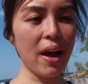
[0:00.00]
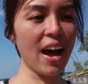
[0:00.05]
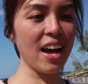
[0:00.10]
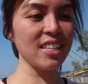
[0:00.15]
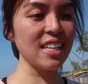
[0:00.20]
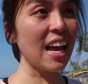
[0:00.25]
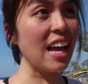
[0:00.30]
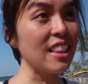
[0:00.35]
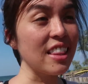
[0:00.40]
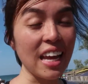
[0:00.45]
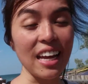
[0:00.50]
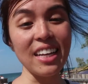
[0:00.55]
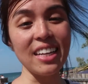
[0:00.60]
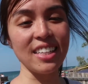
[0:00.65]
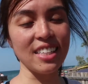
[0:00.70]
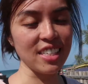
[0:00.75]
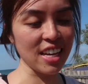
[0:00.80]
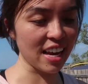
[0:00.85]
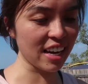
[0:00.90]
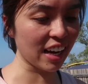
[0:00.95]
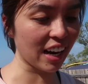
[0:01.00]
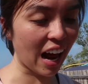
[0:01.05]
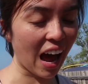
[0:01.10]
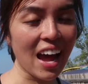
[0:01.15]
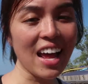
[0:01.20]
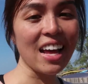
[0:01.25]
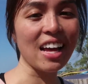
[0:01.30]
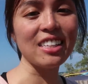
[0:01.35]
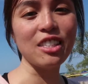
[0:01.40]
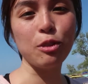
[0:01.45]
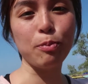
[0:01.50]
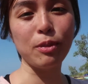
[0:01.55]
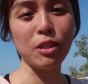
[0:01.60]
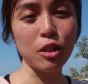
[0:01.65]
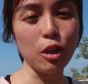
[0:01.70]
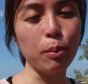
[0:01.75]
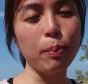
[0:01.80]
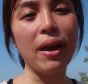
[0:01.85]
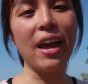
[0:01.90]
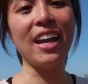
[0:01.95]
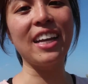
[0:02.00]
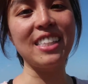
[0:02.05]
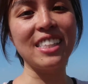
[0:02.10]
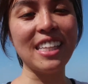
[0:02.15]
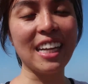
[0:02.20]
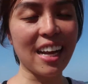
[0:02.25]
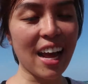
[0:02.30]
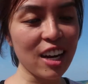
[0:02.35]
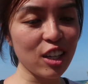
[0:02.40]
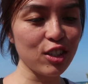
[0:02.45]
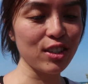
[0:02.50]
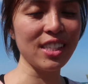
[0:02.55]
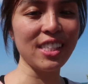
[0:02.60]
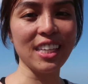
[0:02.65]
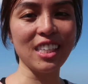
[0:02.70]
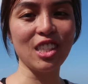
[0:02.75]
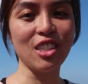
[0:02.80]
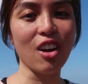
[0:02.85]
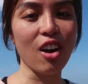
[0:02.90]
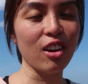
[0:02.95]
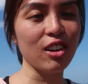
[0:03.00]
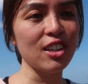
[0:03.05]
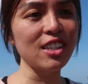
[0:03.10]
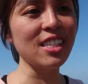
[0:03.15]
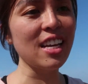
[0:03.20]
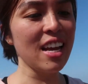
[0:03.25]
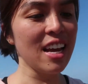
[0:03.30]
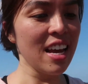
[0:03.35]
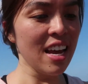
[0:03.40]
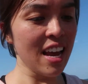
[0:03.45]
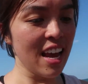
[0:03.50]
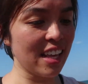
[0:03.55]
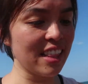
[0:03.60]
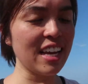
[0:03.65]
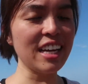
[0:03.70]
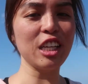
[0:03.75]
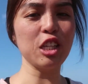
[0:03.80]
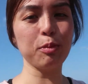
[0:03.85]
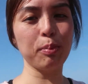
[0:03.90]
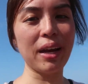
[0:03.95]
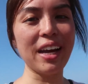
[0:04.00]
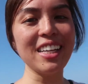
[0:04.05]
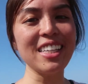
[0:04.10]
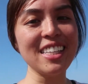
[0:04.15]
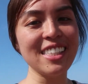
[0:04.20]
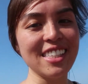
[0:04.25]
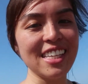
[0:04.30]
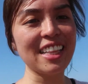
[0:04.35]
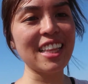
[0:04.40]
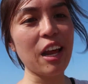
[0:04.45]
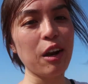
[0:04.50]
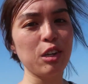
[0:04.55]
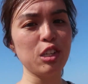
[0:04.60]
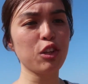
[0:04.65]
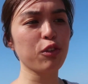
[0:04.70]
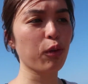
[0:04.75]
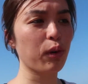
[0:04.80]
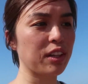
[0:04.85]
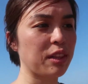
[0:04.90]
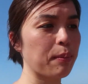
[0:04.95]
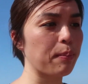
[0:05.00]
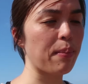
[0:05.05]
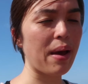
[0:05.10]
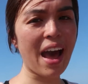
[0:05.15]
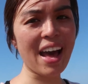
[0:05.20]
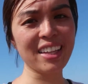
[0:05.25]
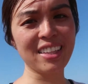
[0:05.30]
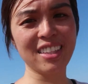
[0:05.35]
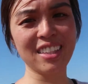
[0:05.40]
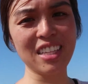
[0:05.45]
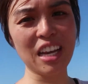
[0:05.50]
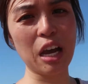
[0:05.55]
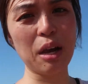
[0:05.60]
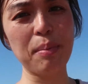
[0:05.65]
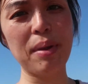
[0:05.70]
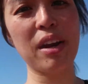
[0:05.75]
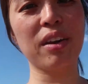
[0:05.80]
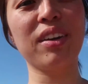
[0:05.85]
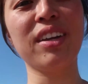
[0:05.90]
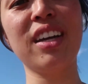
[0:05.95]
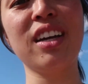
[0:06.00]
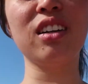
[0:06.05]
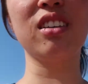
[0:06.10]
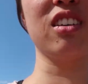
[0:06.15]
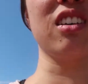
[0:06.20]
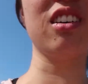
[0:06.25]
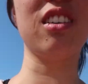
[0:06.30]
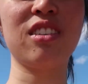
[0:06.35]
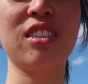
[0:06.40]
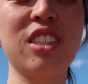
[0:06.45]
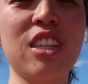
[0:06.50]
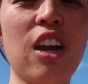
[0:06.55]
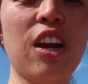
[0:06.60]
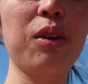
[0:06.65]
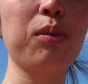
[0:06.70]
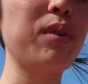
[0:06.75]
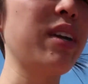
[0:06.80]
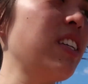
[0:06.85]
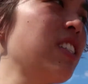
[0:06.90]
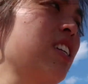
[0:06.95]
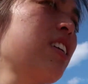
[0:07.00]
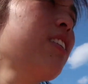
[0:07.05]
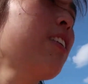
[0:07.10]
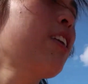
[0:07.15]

pass, and they didn't take it. I had to still pay extra $6, and they explained and said that it was for the bathtub area. Oh, sorry, wind.